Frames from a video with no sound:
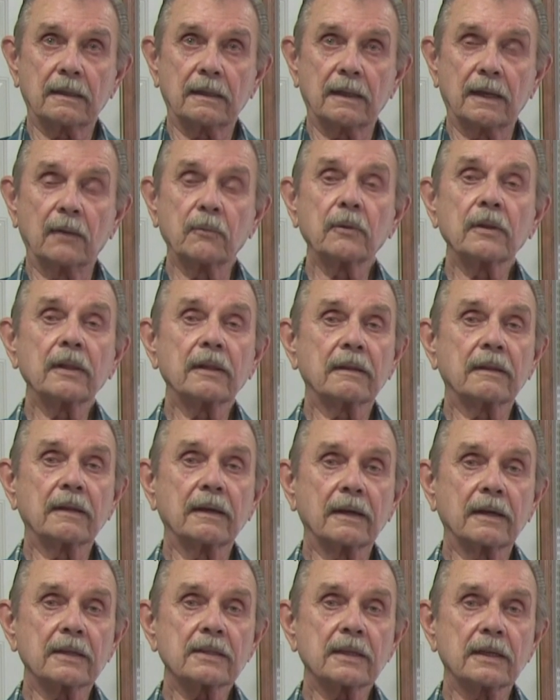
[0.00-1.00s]
I really
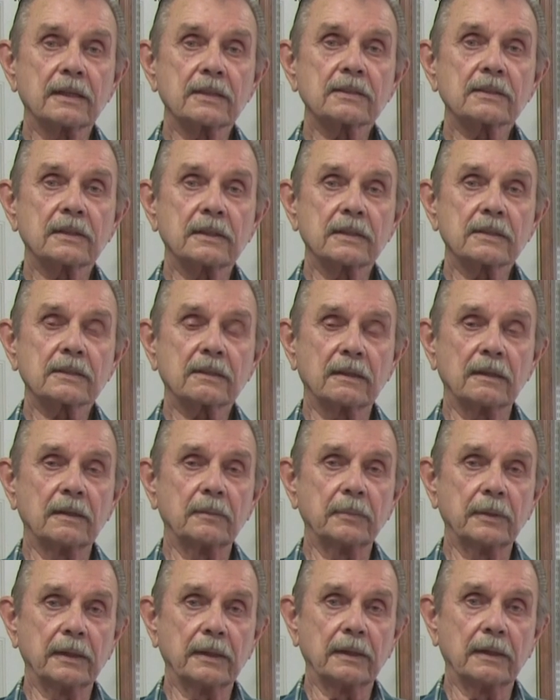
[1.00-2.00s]
think it's going
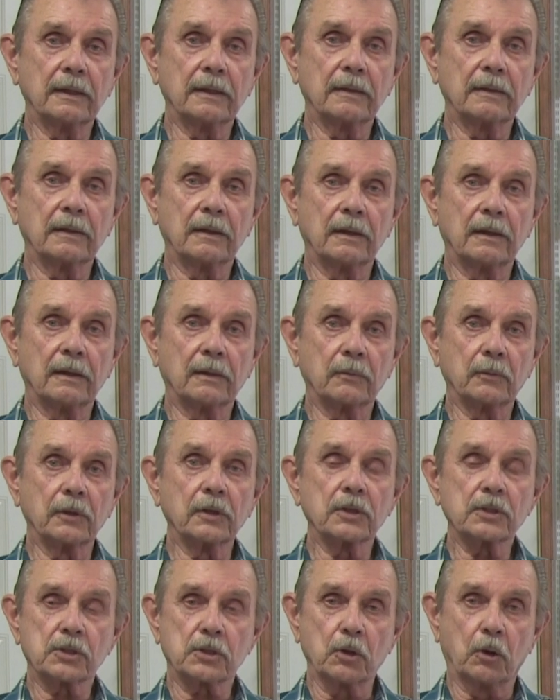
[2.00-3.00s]
to be a
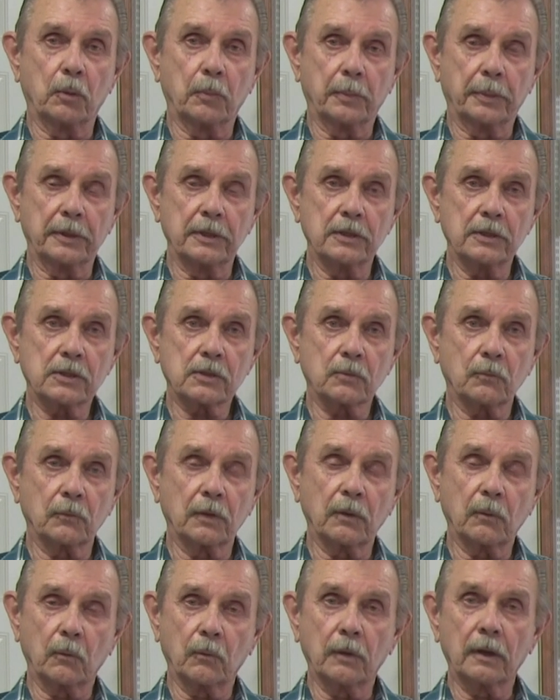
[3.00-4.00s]
real showpiece.
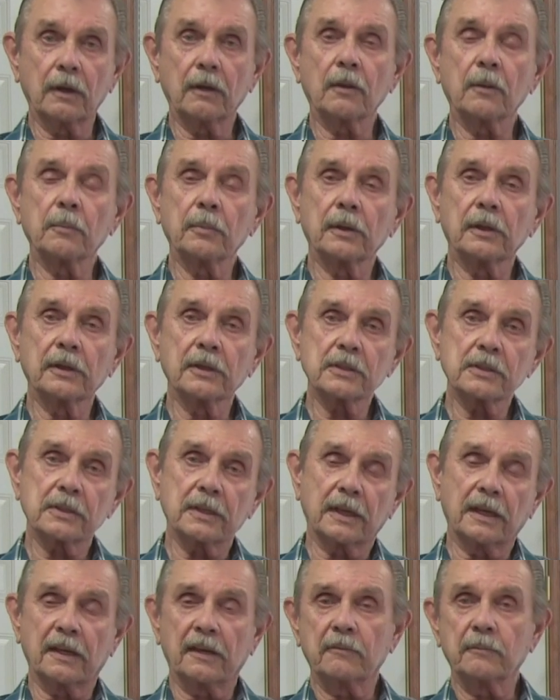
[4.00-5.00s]
One of the buildings
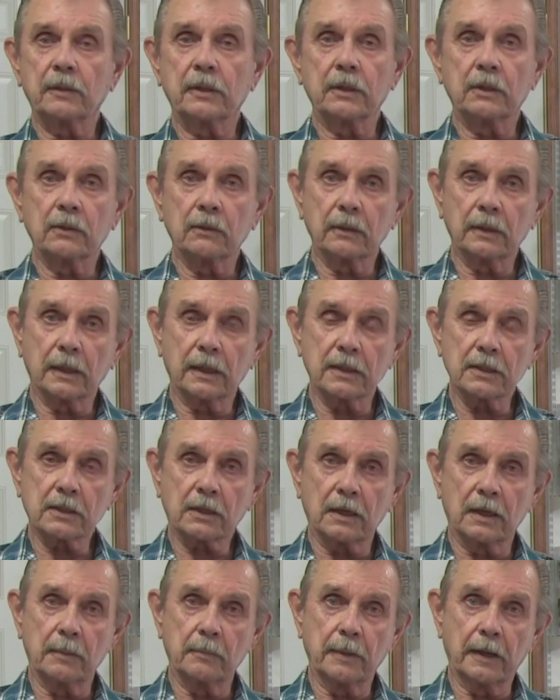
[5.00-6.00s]
they have me doing is
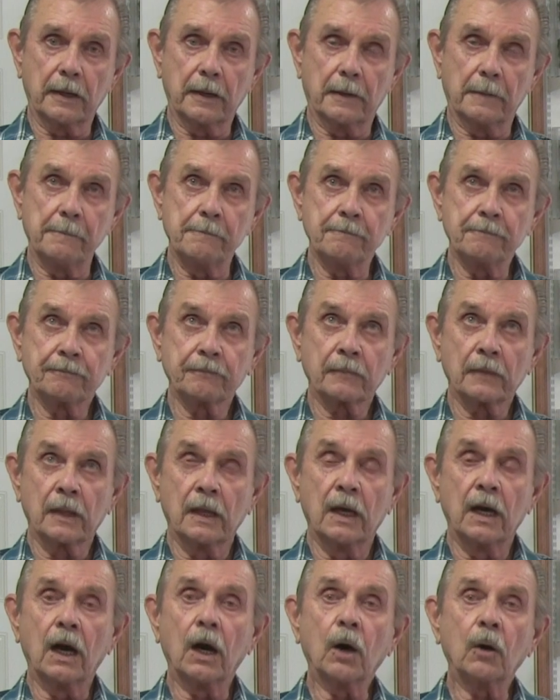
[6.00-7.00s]
going to be a
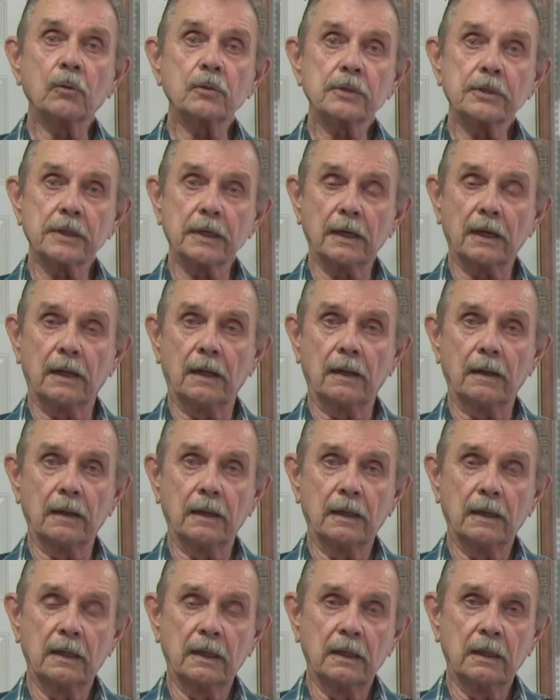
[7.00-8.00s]
hotel,
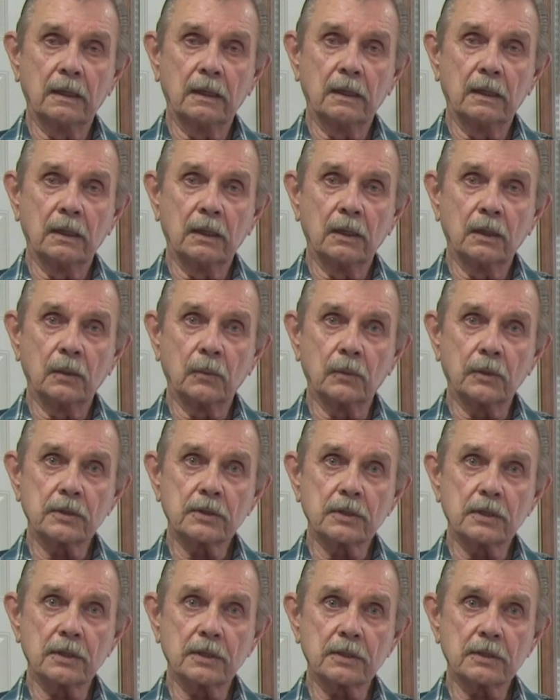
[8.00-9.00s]

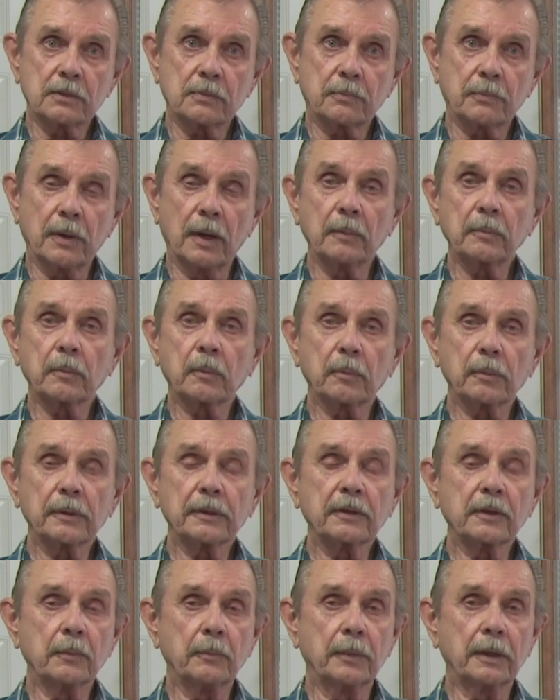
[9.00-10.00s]
which is
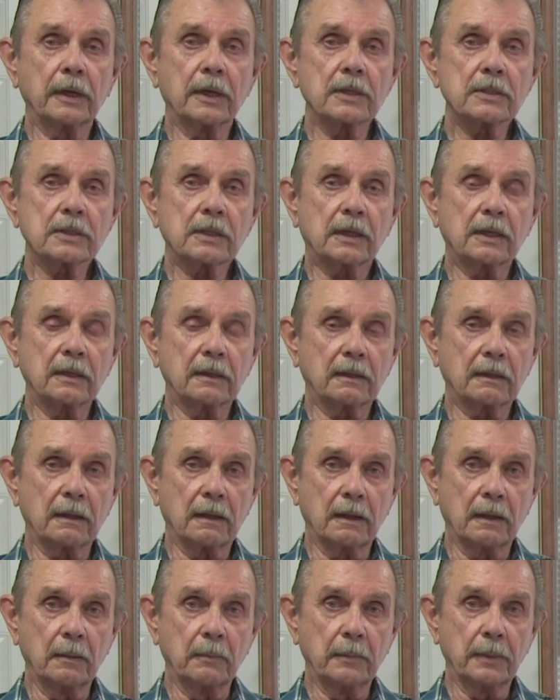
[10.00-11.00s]
probably the biggest kit
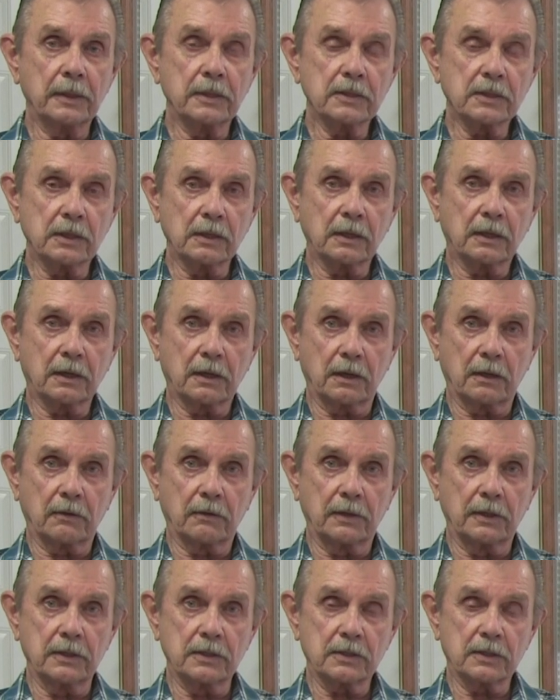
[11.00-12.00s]
that MBZ
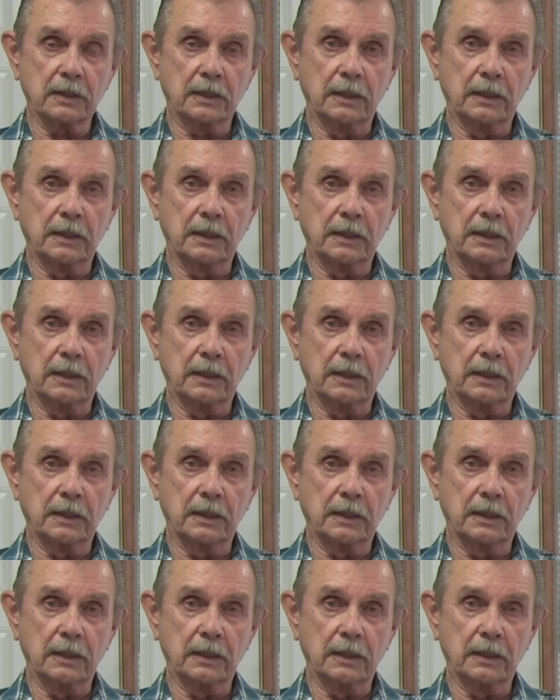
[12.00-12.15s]
carries.